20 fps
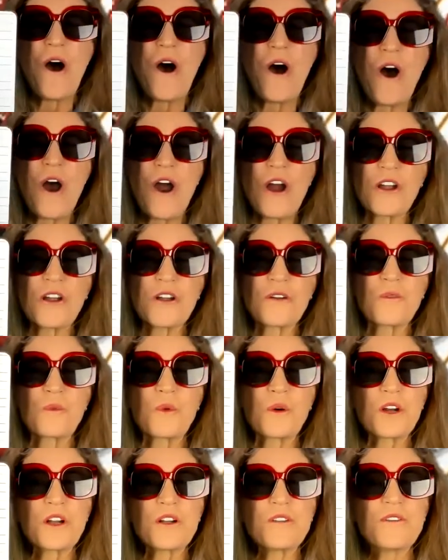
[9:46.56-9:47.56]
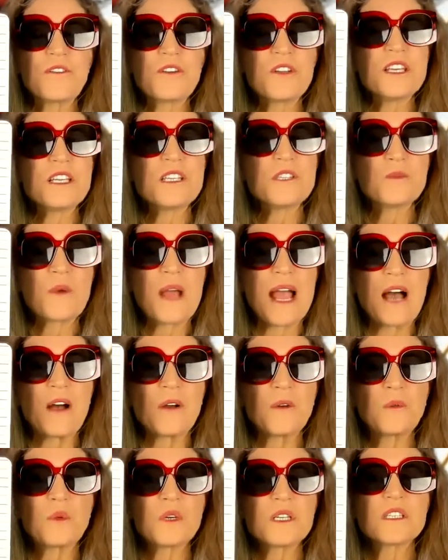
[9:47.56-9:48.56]
Our word for this
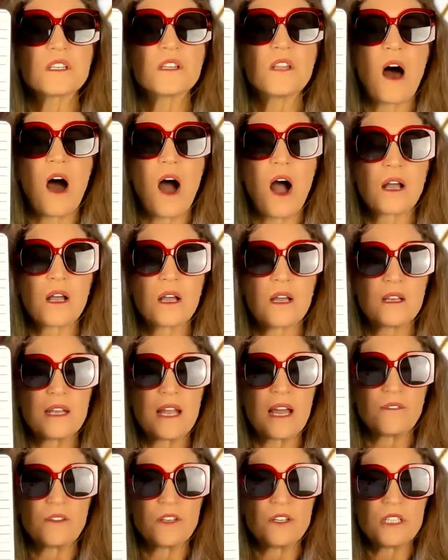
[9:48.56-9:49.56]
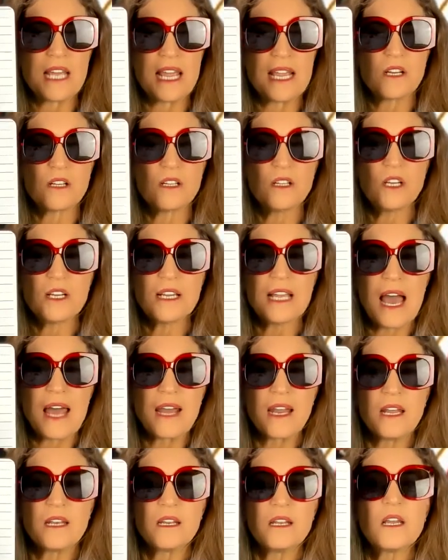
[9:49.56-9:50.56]
round was lock. Now, if you take a look
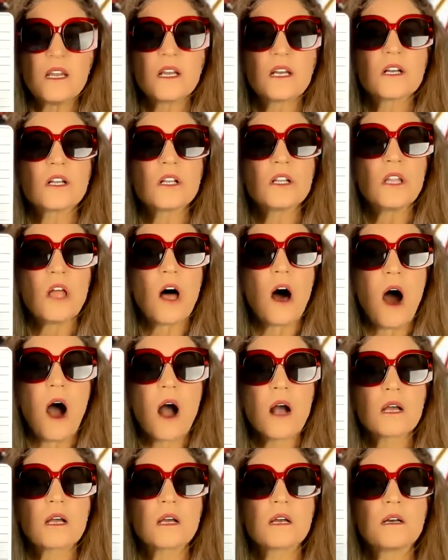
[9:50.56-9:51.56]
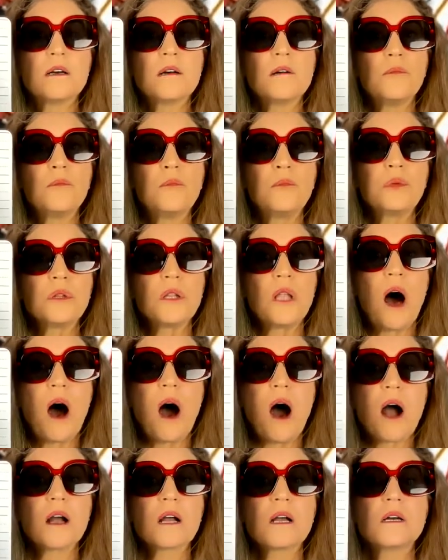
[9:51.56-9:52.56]
at it, clock,
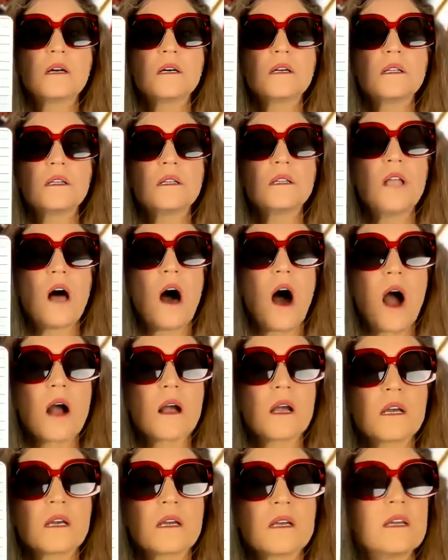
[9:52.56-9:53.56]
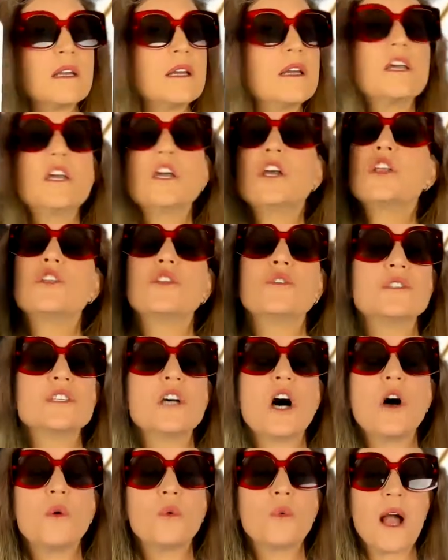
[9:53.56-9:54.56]
block, lock. Those
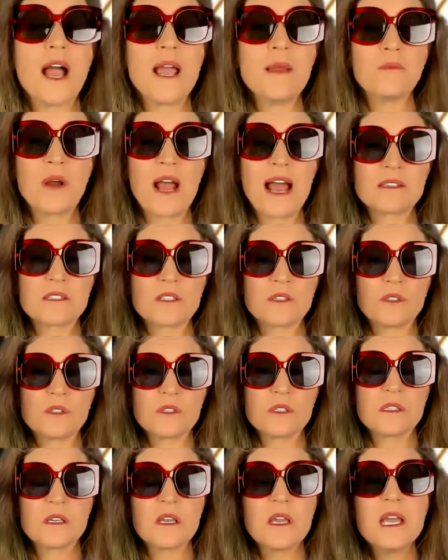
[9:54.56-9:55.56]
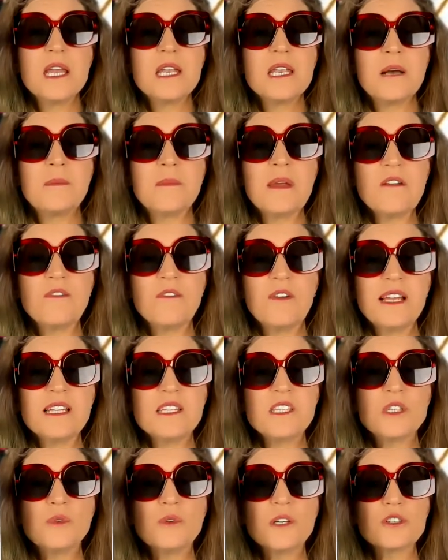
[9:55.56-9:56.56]
all rhyme, Rascals. Now, my
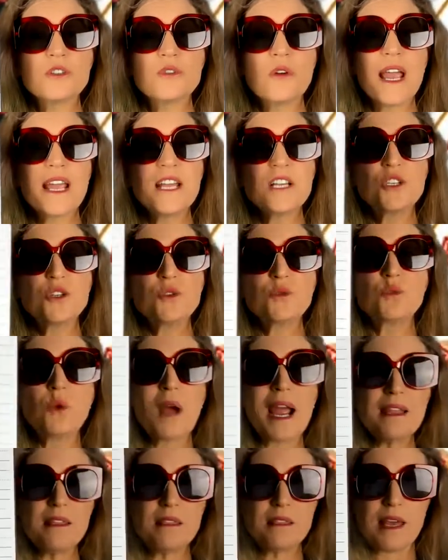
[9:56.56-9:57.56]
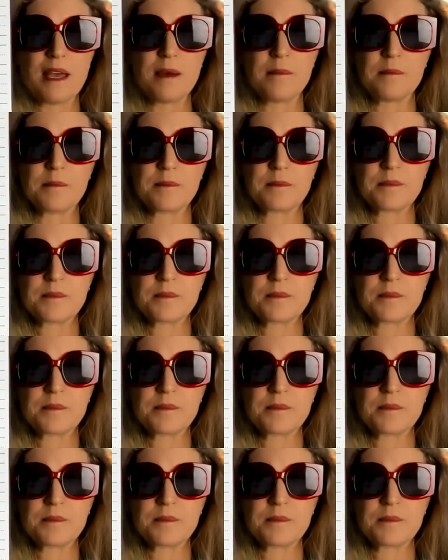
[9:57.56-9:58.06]
friends who are trying to write them,